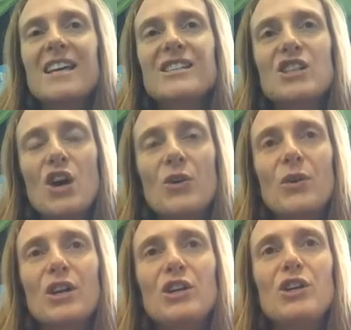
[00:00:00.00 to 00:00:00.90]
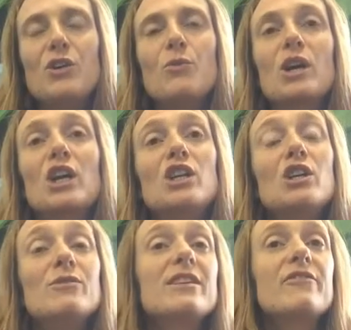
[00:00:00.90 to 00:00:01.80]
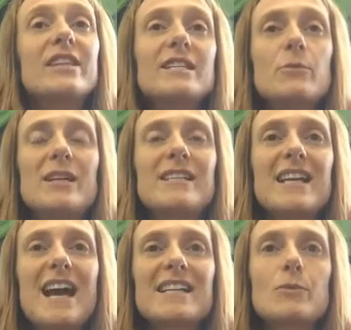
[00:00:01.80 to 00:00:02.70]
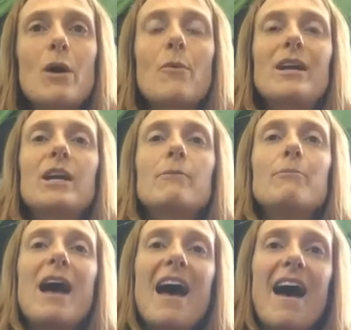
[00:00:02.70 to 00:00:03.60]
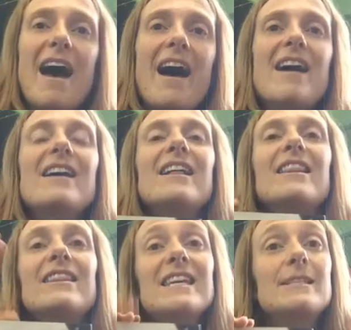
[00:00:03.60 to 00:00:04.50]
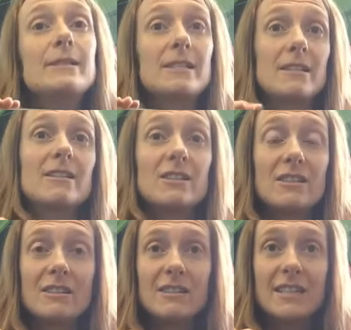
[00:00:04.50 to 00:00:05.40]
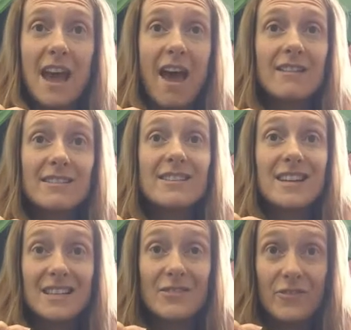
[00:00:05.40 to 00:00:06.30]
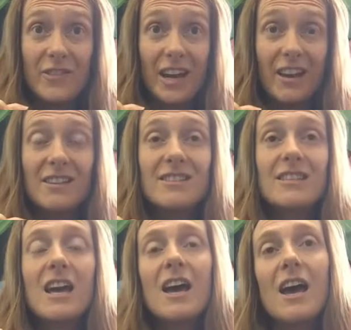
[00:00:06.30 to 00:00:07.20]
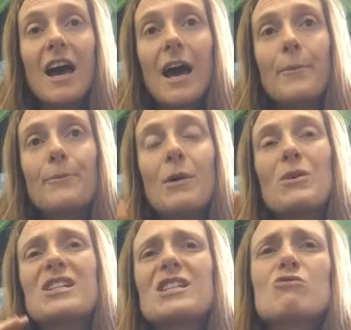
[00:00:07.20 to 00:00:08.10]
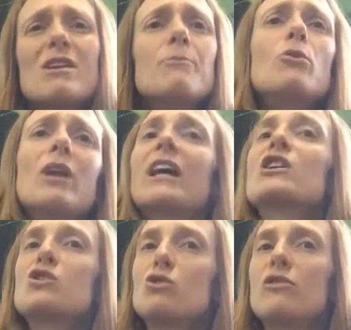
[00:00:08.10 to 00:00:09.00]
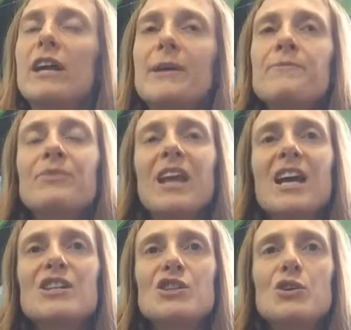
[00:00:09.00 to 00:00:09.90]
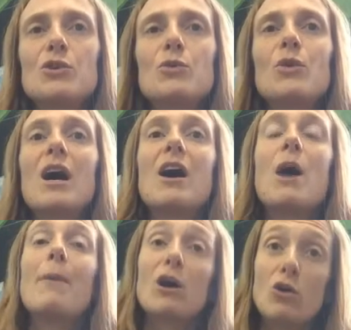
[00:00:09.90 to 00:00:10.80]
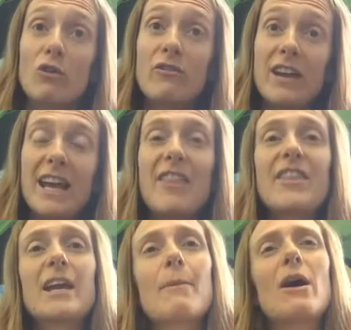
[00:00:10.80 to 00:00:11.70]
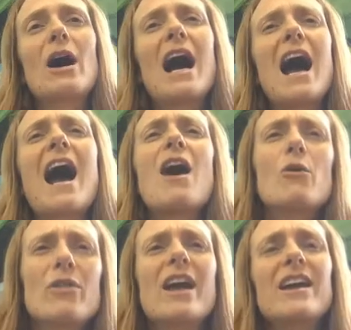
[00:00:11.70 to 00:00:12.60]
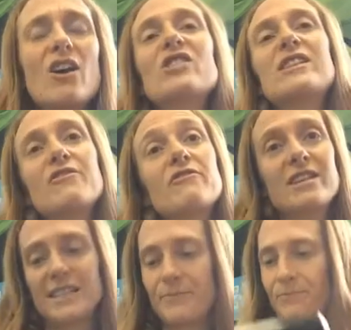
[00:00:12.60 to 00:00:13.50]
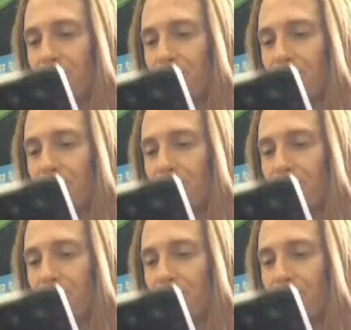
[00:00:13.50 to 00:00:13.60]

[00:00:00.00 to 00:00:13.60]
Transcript: So you can use it for this week's task where we compare this text, Hidden Figures, which is written more like a story, to a biography and think about how they are different.